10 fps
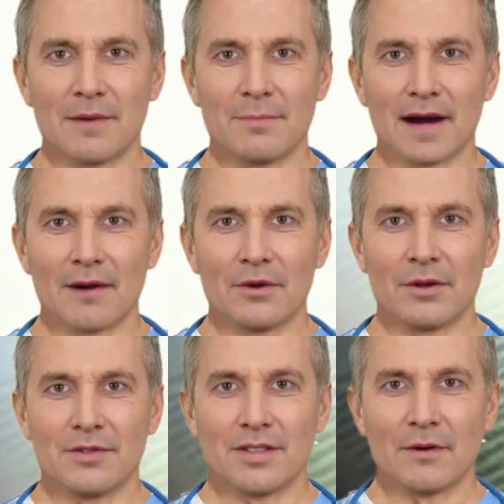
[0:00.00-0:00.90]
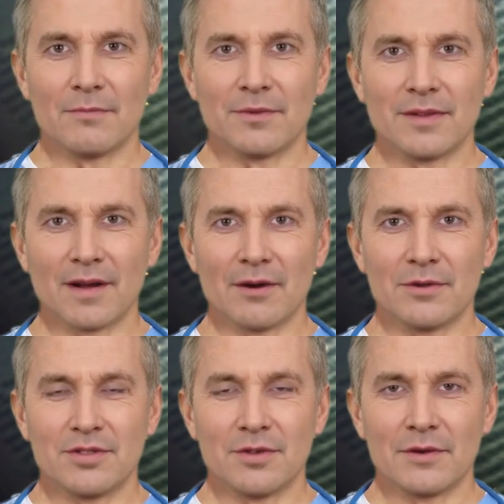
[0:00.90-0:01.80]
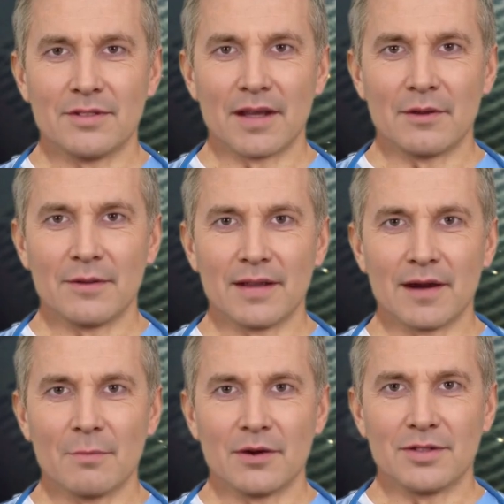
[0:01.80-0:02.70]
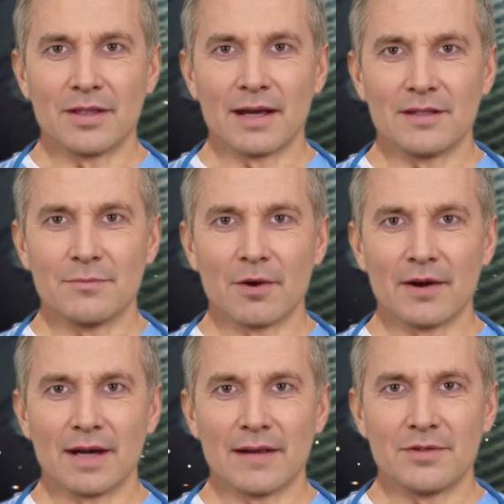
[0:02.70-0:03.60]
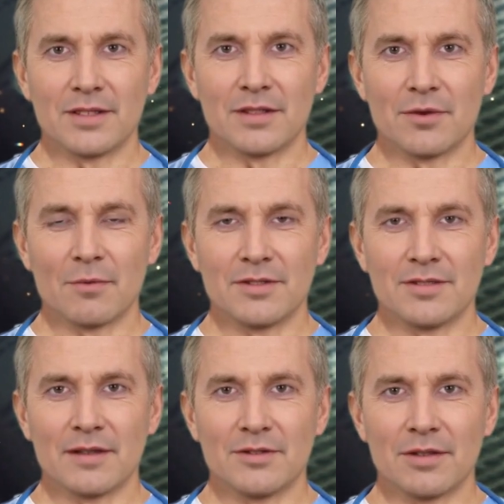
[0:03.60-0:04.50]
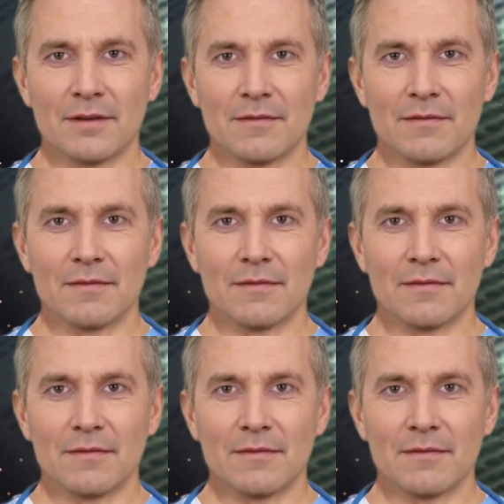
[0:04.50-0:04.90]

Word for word: Empower yourself with the knowledge to excel in the MRCS part of MCQS section.